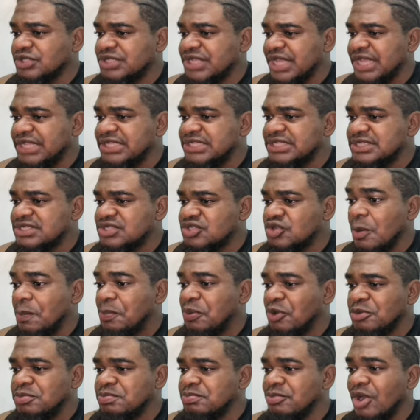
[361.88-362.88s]
tents to
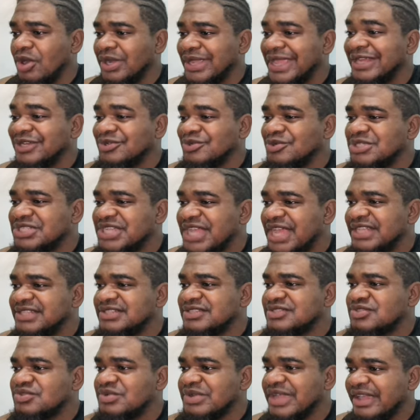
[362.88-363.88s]
put more ghetto
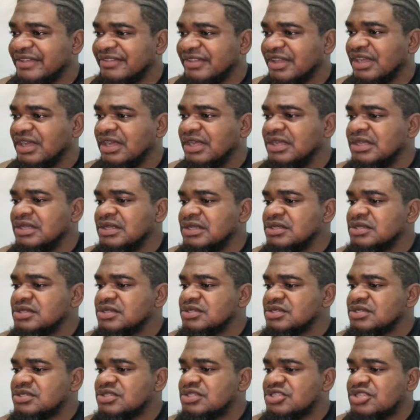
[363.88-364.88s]
tents together.
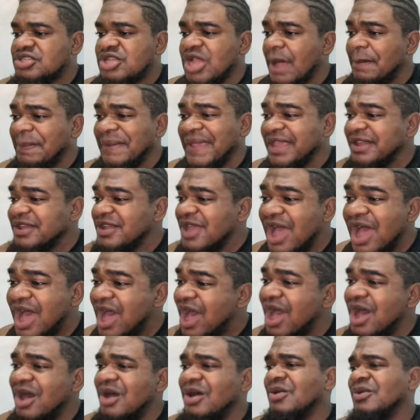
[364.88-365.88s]
Stop it
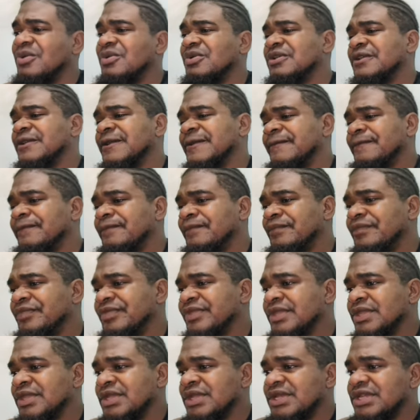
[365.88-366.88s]
now!
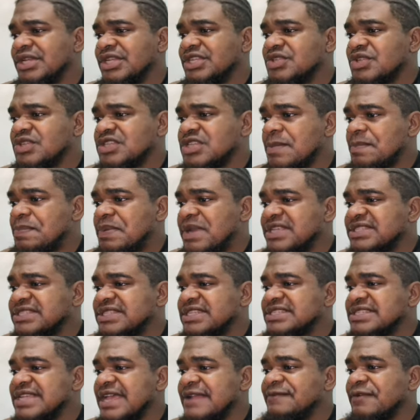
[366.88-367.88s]
This was a place
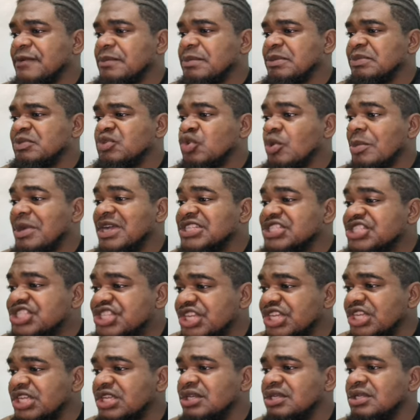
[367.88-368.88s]
designed for people to come and
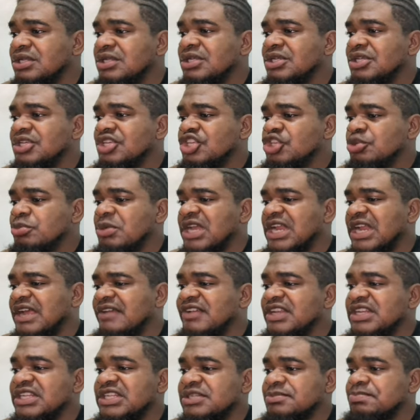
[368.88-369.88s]
chill. You might
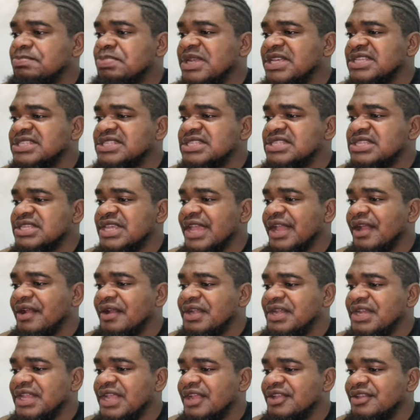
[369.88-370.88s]
have a little places here
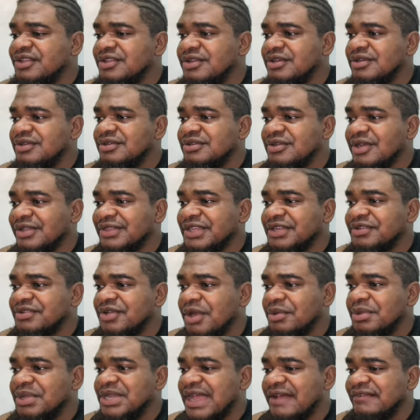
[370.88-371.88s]
and there. You know, nothing
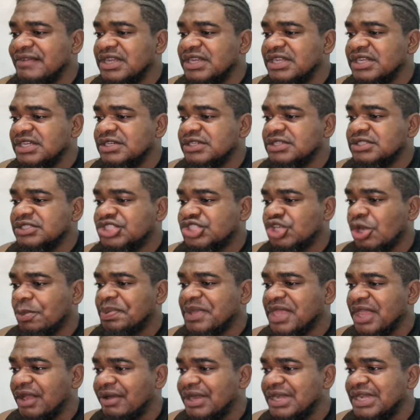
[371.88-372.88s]
wrong with having a little shop
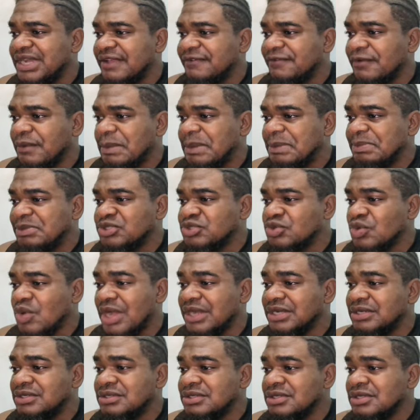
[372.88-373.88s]
here and there for people to go
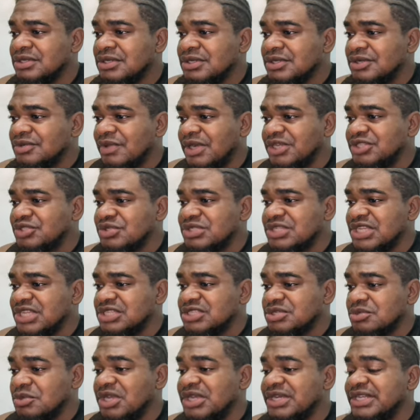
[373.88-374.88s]
and want to
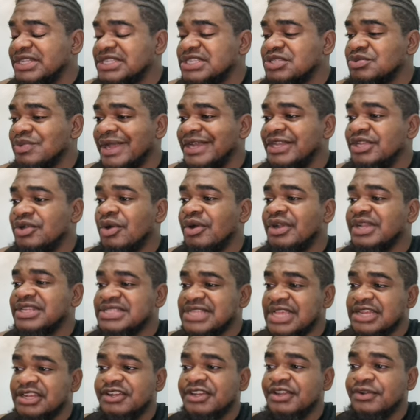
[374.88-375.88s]
take. Well, this is what the other
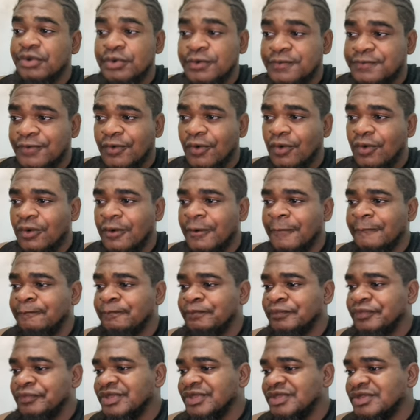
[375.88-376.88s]
side of the road for.
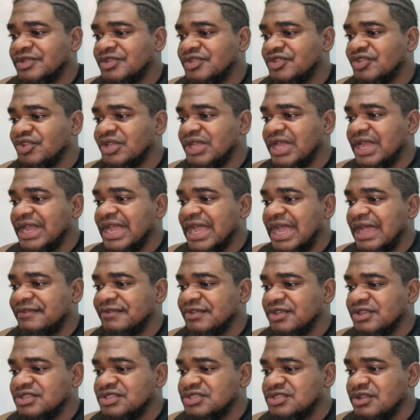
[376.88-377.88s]
So you can have
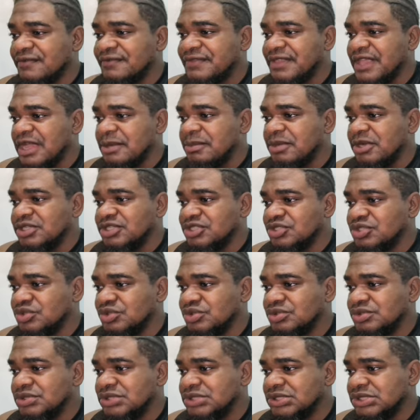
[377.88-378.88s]
your stuff there, but you
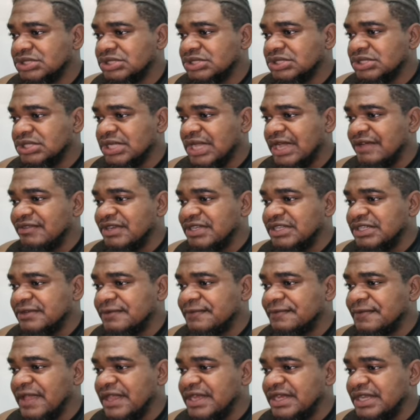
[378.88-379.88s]
know, have a little
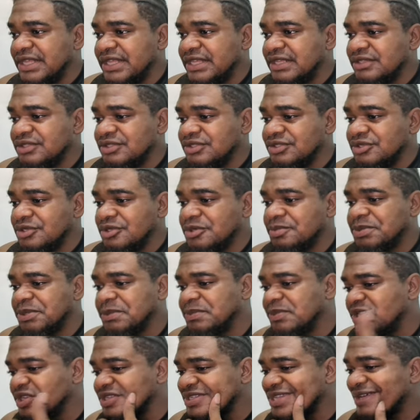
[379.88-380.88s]
vending, you know,
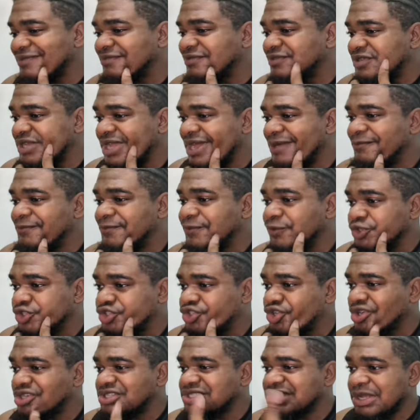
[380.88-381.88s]
people just have food
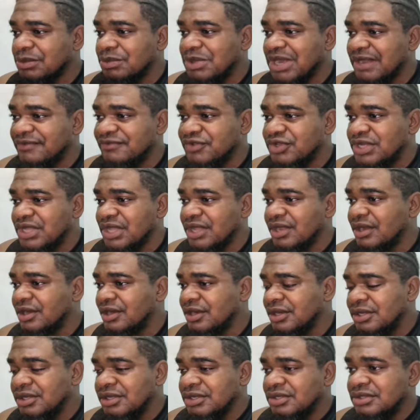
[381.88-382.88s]
trucks and what have you
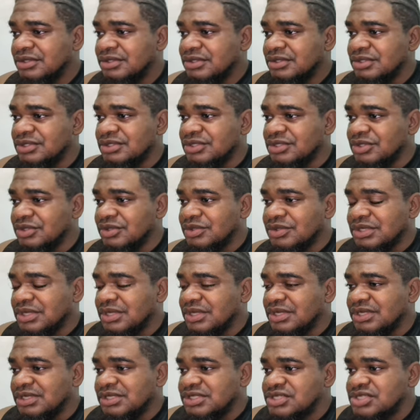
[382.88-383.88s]
there. You know,
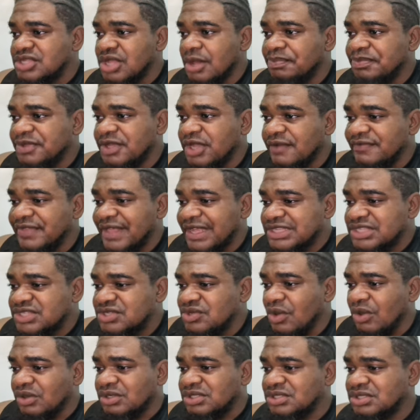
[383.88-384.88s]
a little something of that
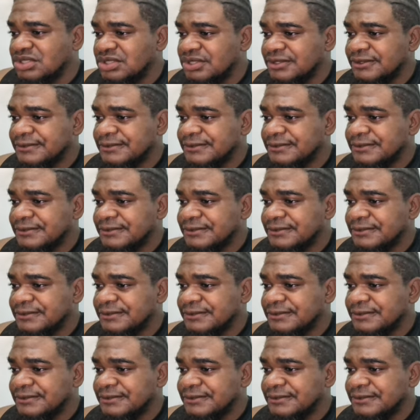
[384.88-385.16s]
sort.